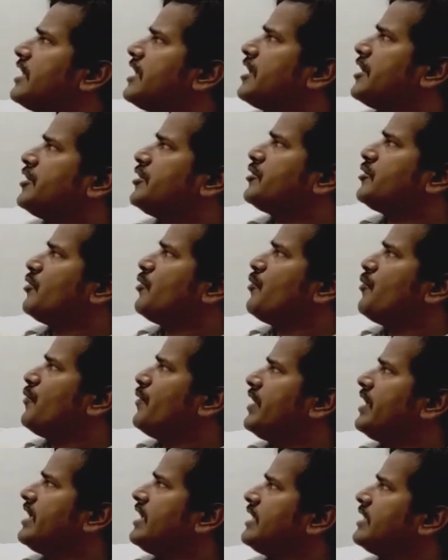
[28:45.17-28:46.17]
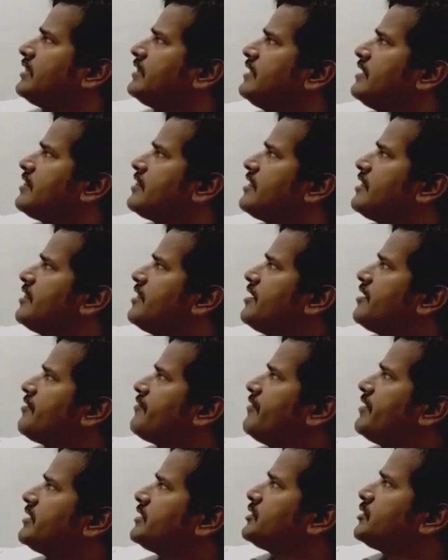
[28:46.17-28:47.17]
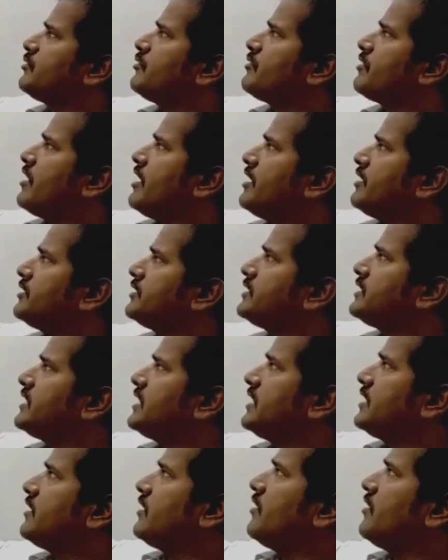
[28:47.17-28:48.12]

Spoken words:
into V, this is equals to constant.